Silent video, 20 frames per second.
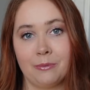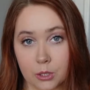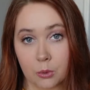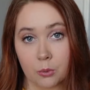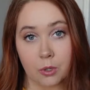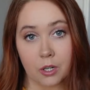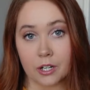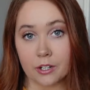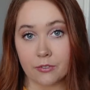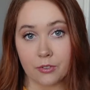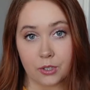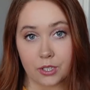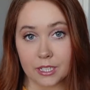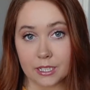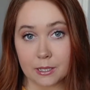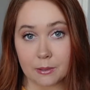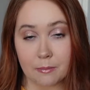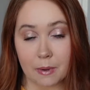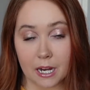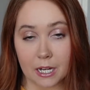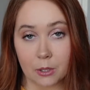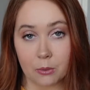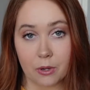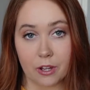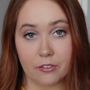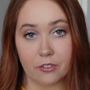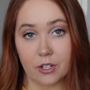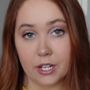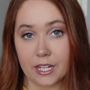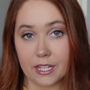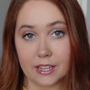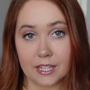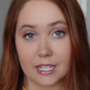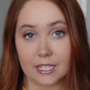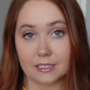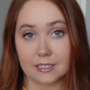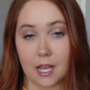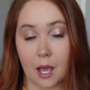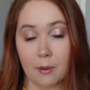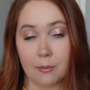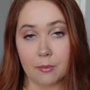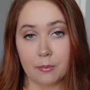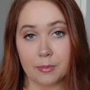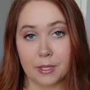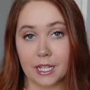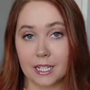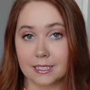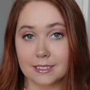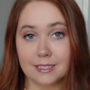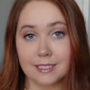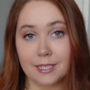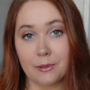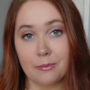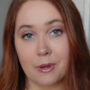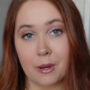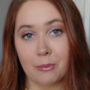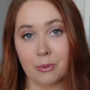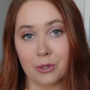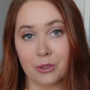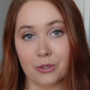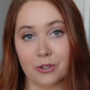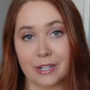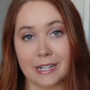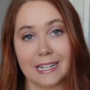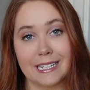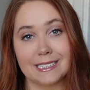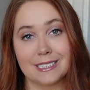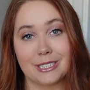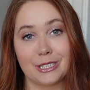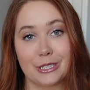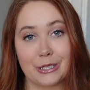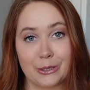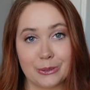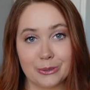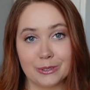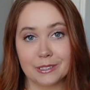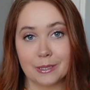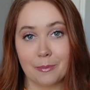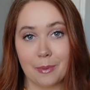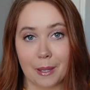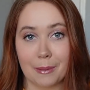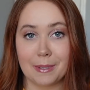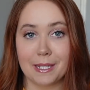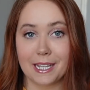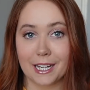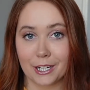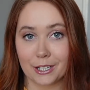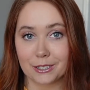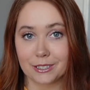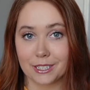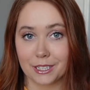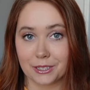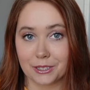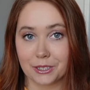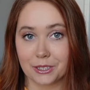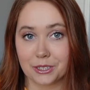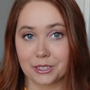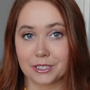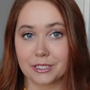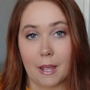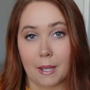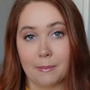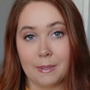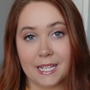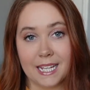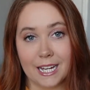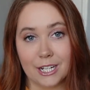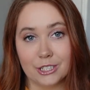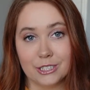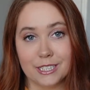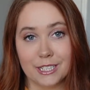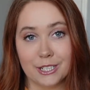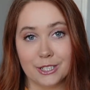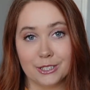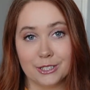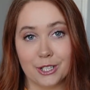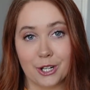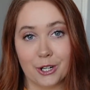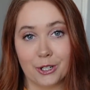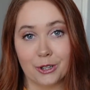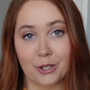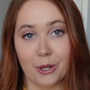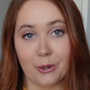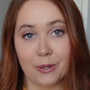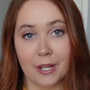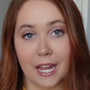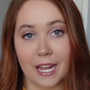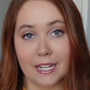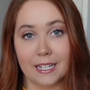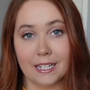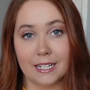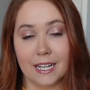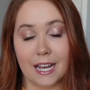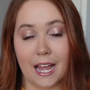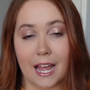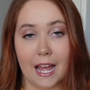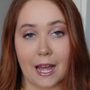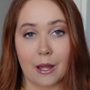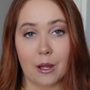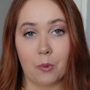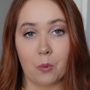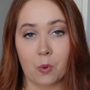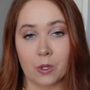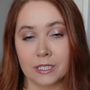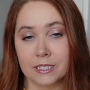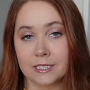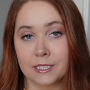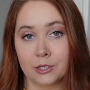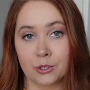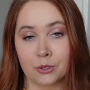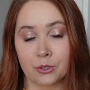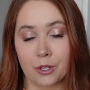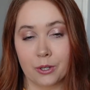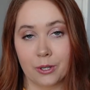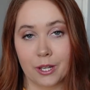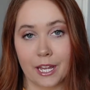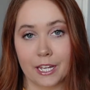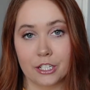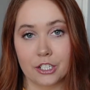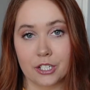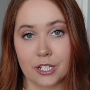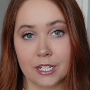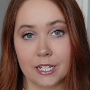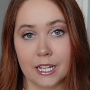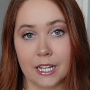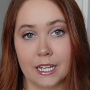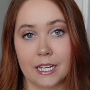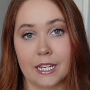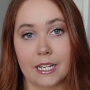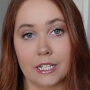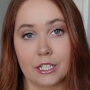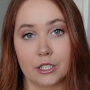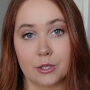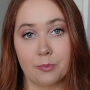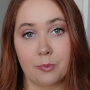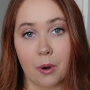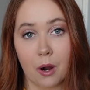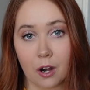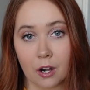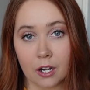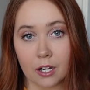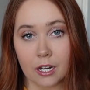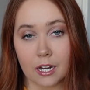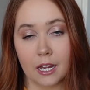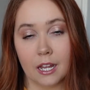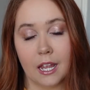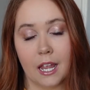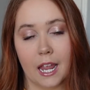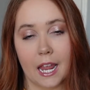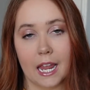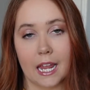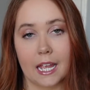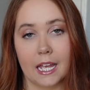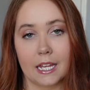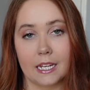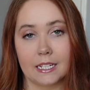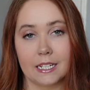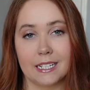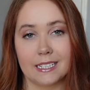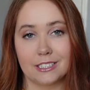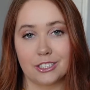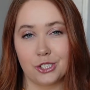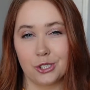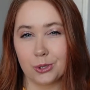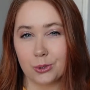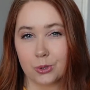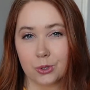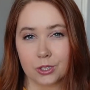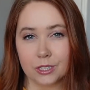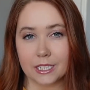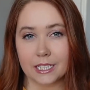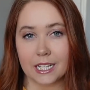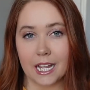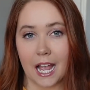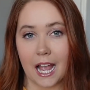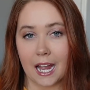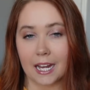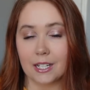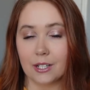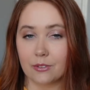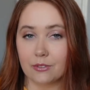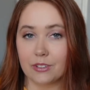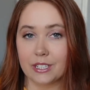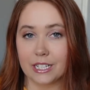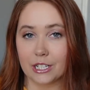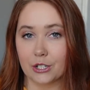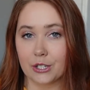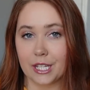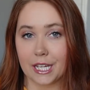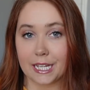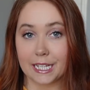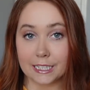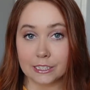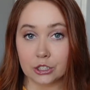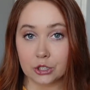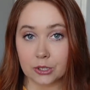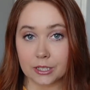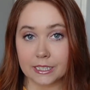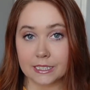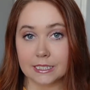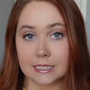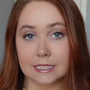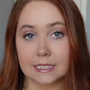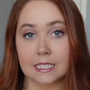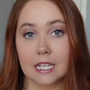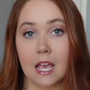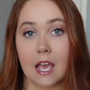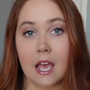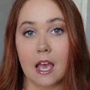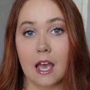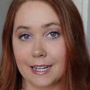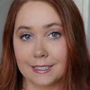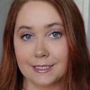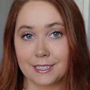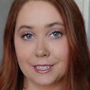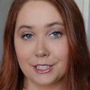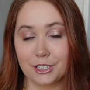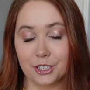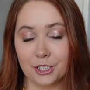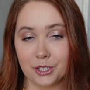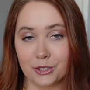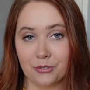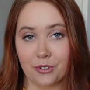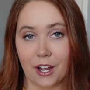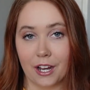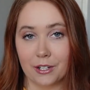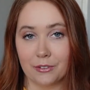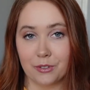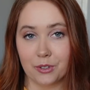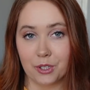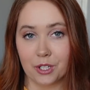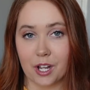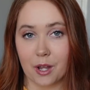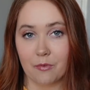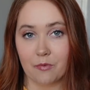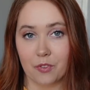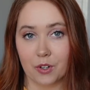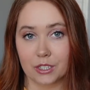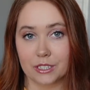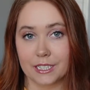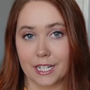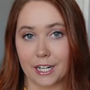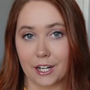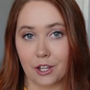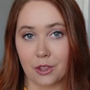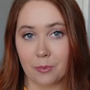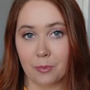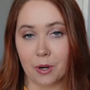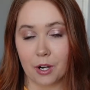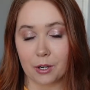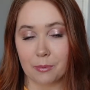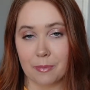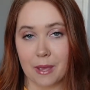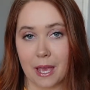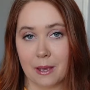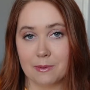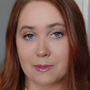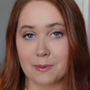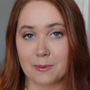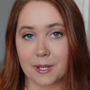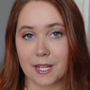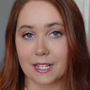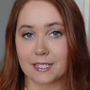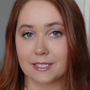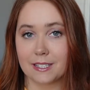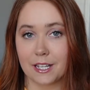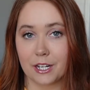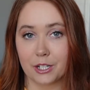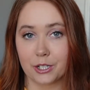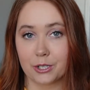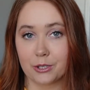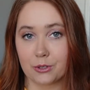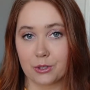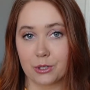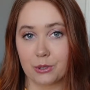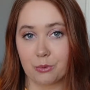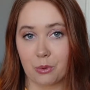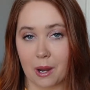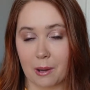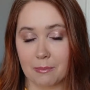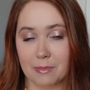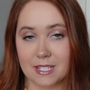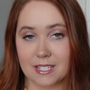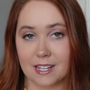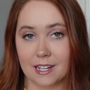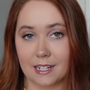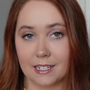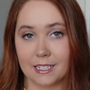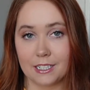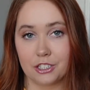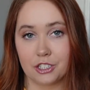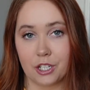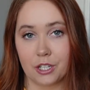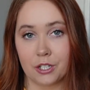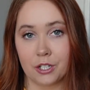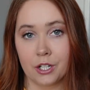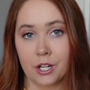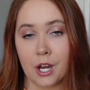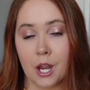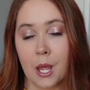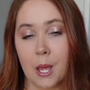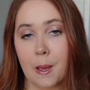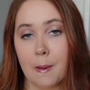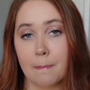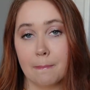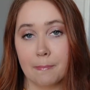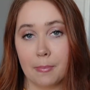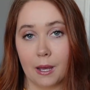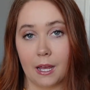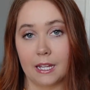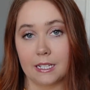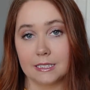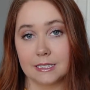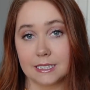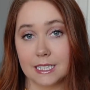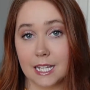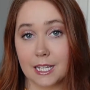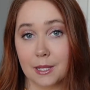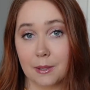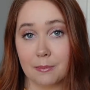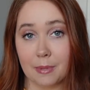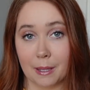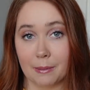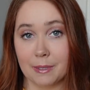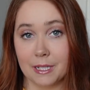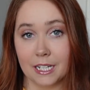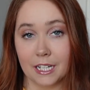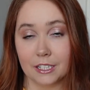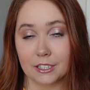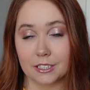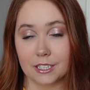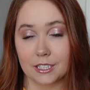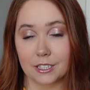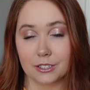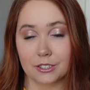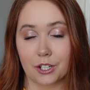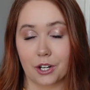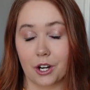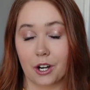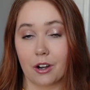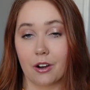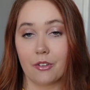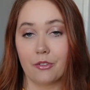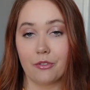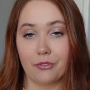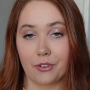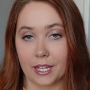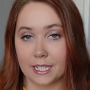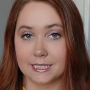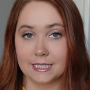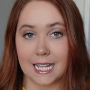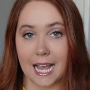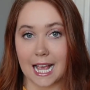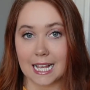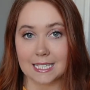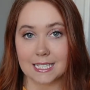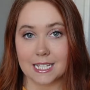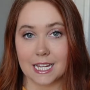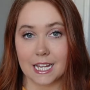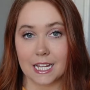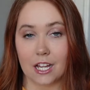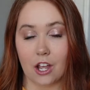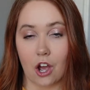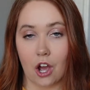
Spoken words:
Don't worry if you need to microwave or heat things up, because tip number 3 is to use the baby care centers. Baby care centers are located at one central location in each park, and it's usually kind of near the entrance. And it's easier to find if you look up first aid on the park maps because they're usually right beside each other. But the baby care centers are fantastic.